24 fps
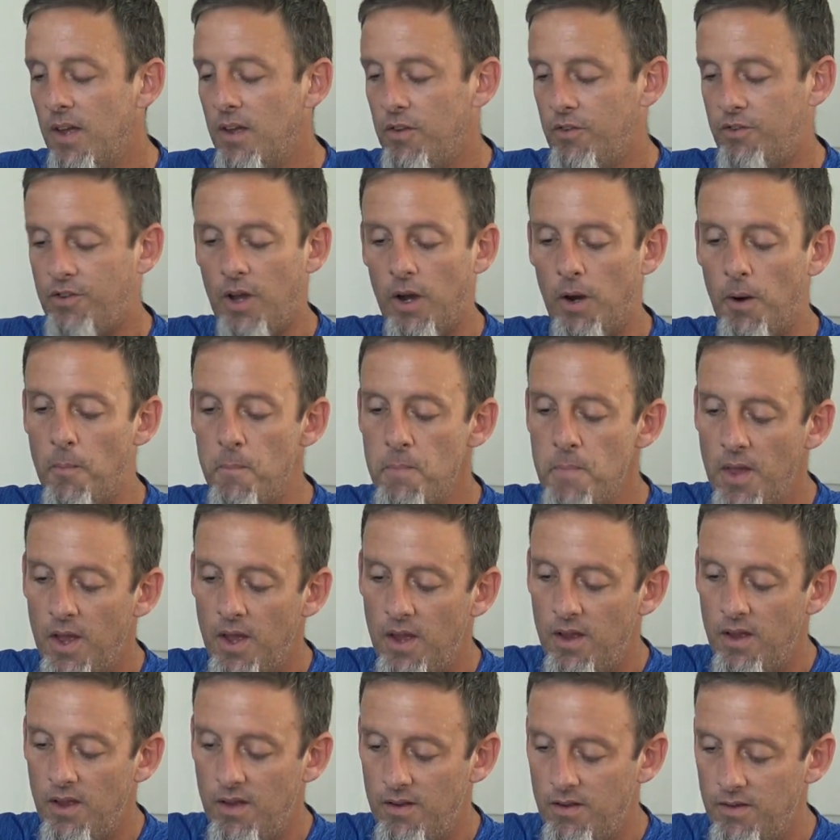So
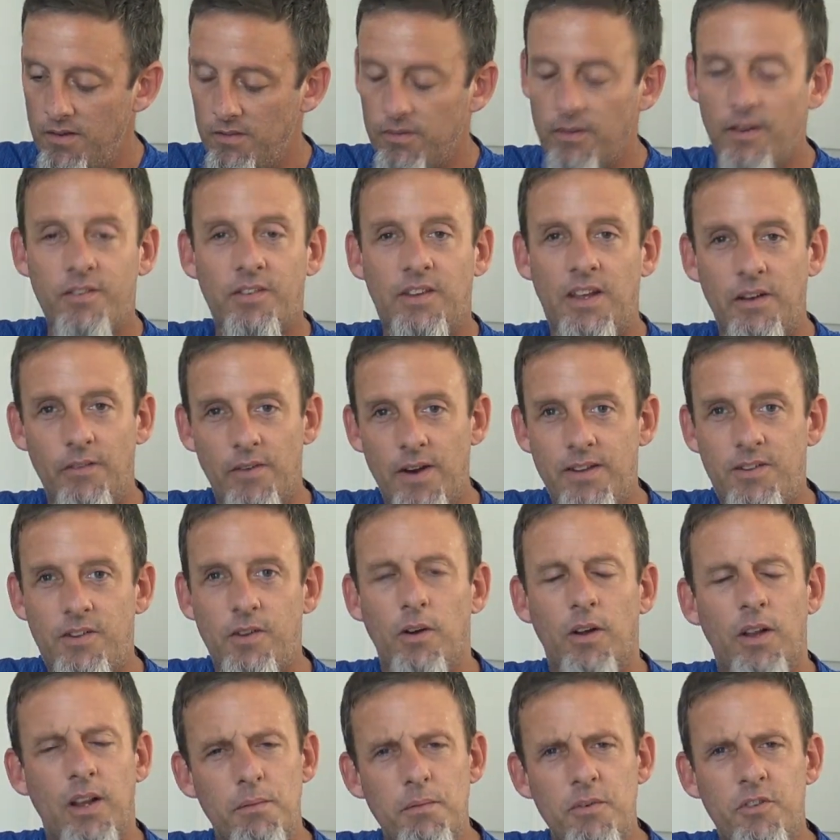let's get right
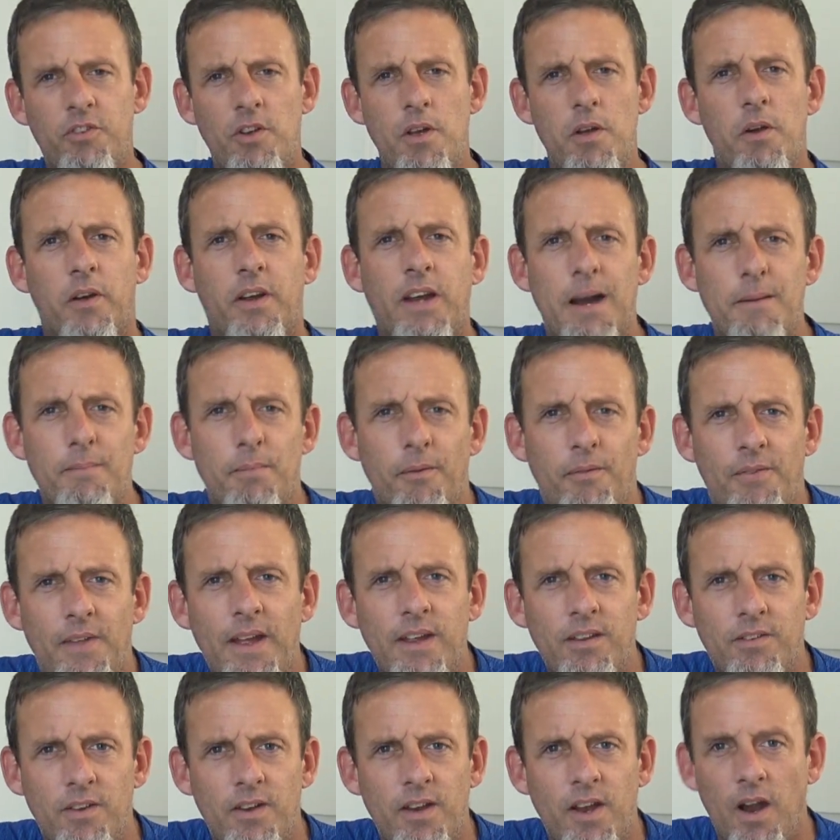to it. Let me show you a couple
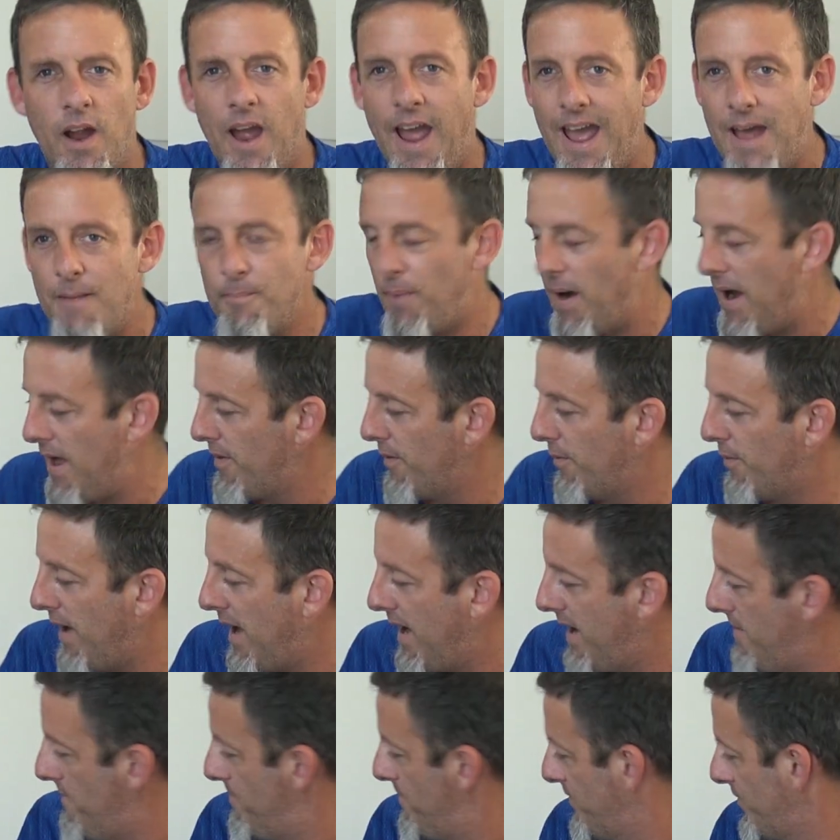things in here. And by the
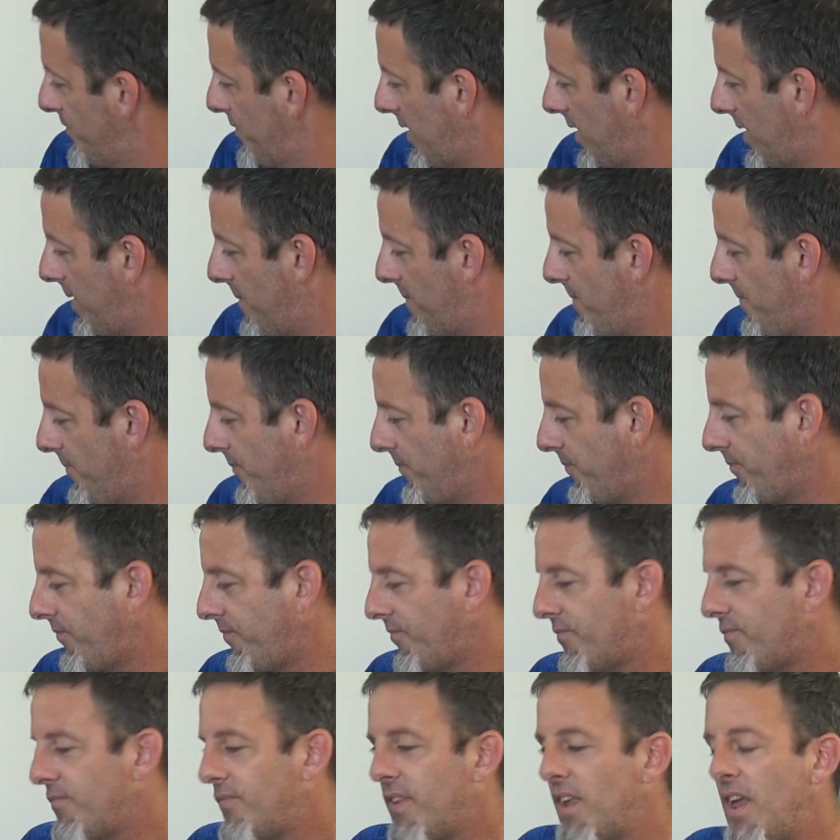way,
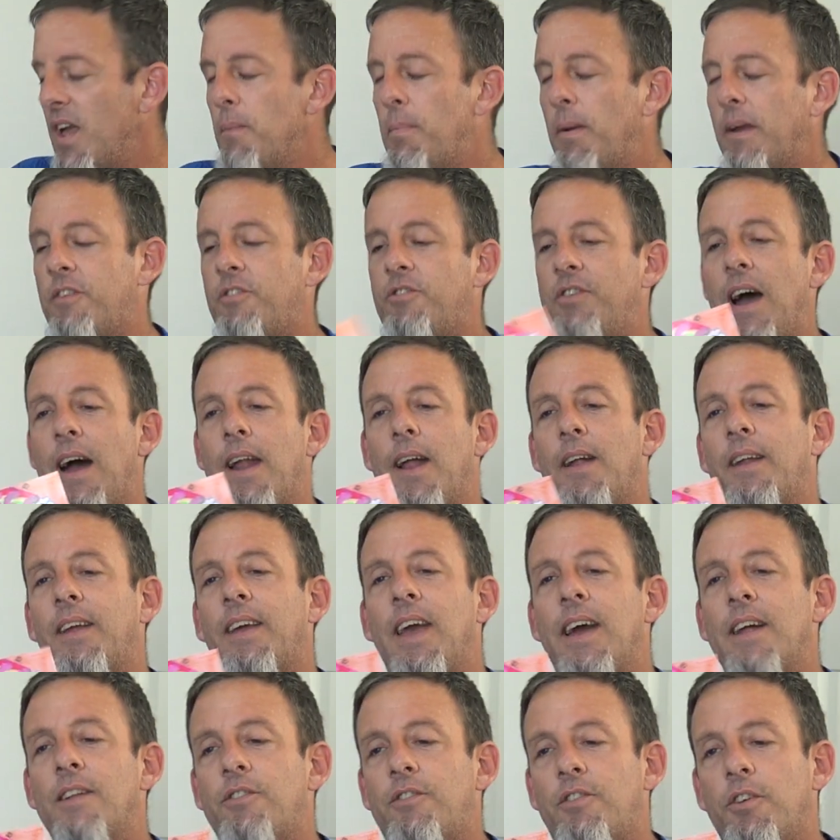a big shout out
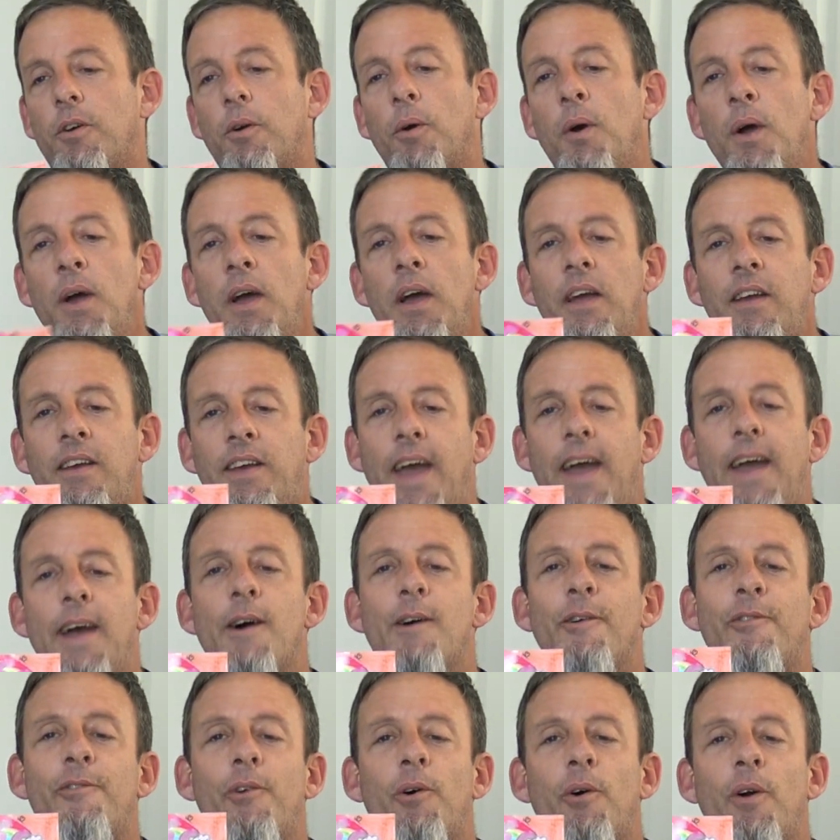again to K
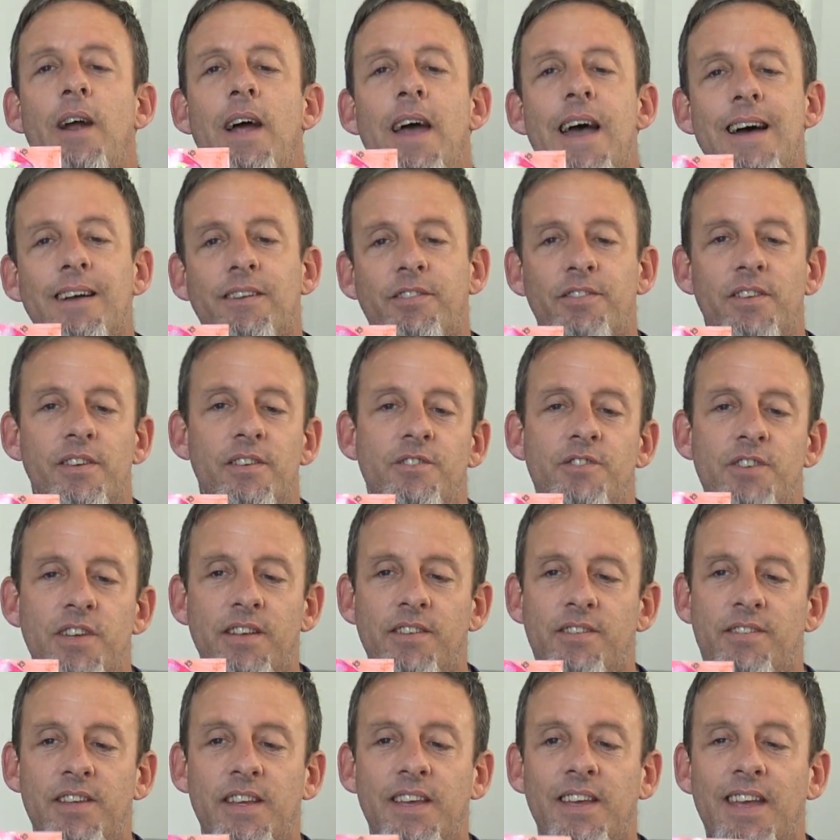O four S G
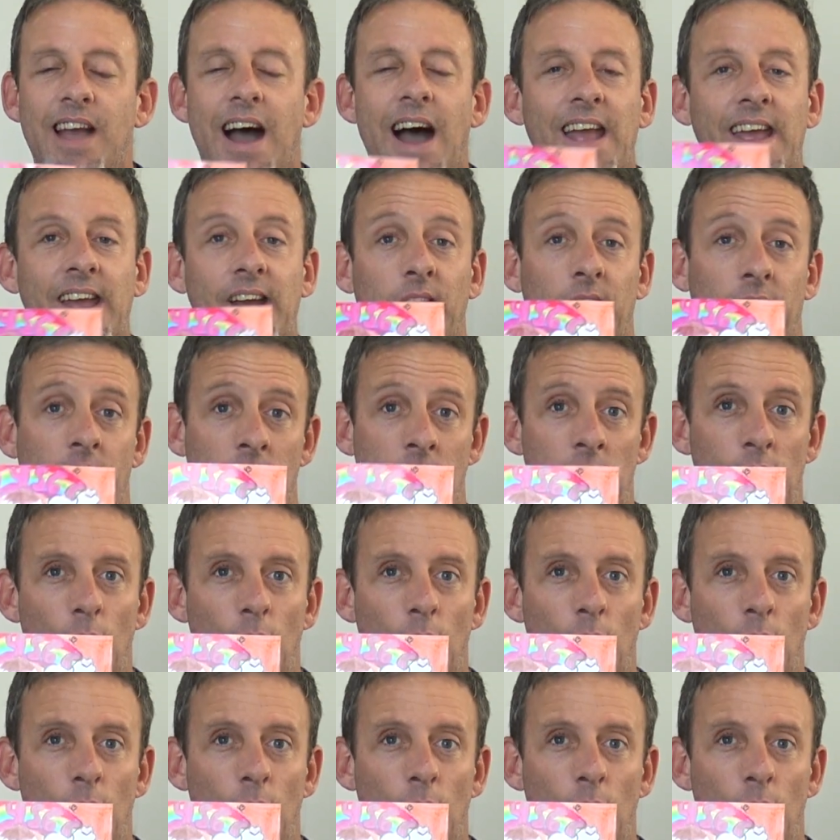C, Yael,